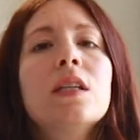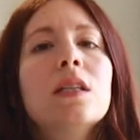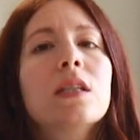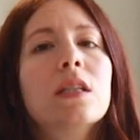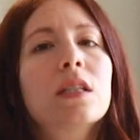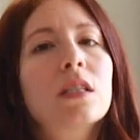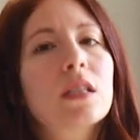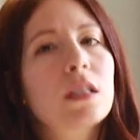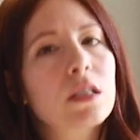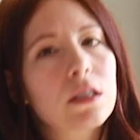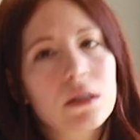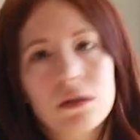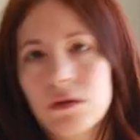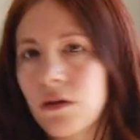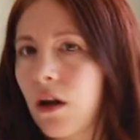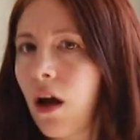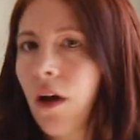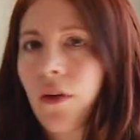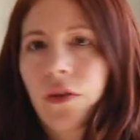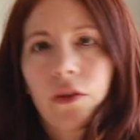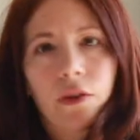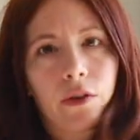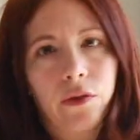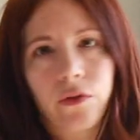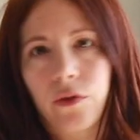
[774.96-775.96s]
this is
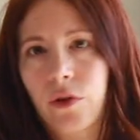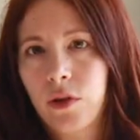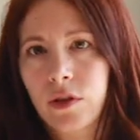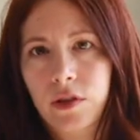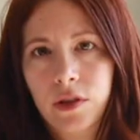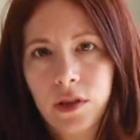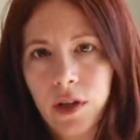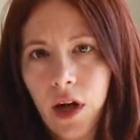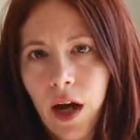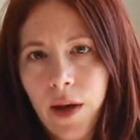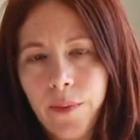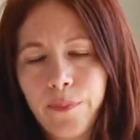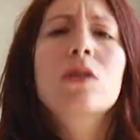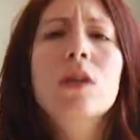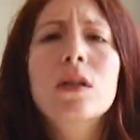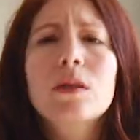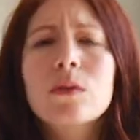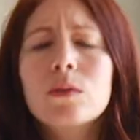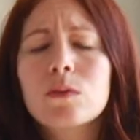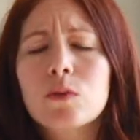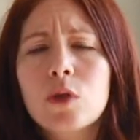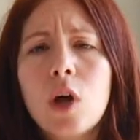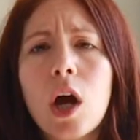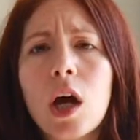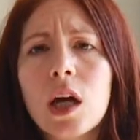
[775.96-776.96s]
not their first time. So as
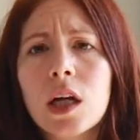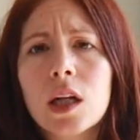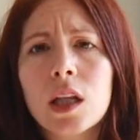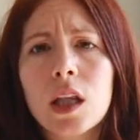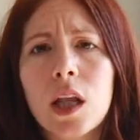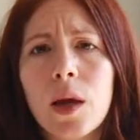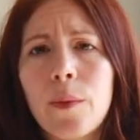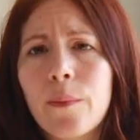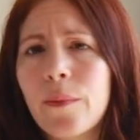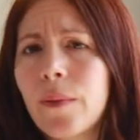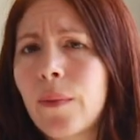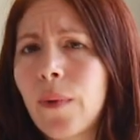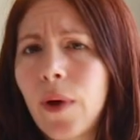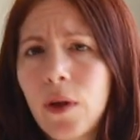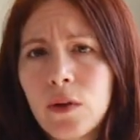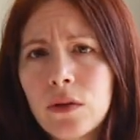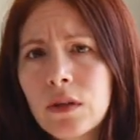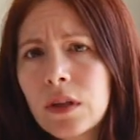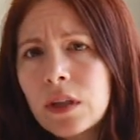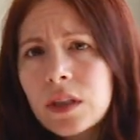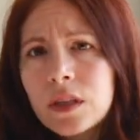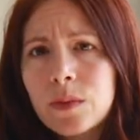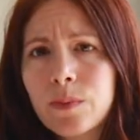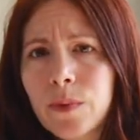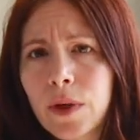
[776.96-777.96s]
I'm talking to them about
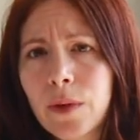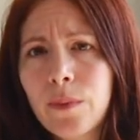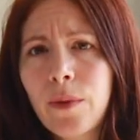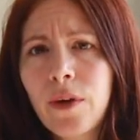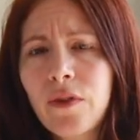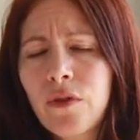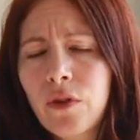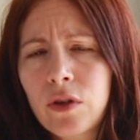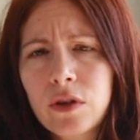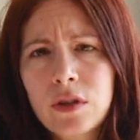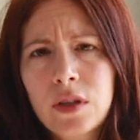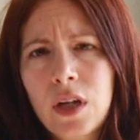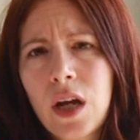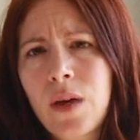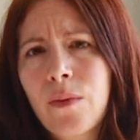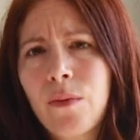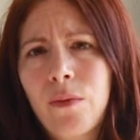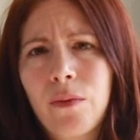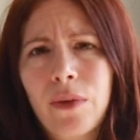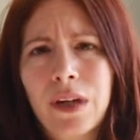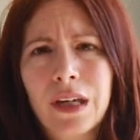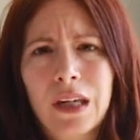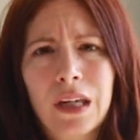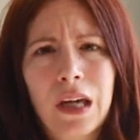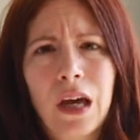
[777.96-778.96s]
this being my first time, I'm
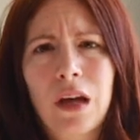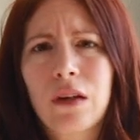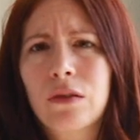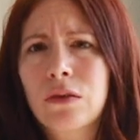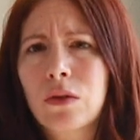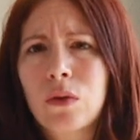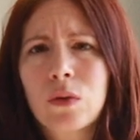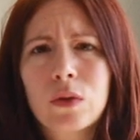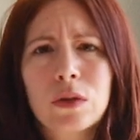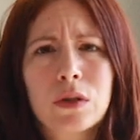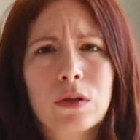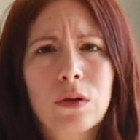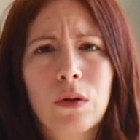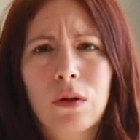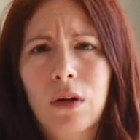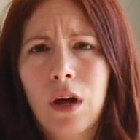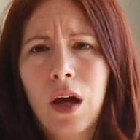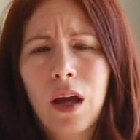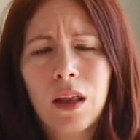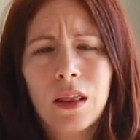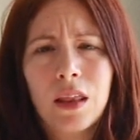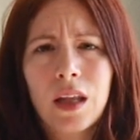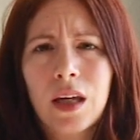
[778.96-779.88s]
like, yeah, I don't know what's going on.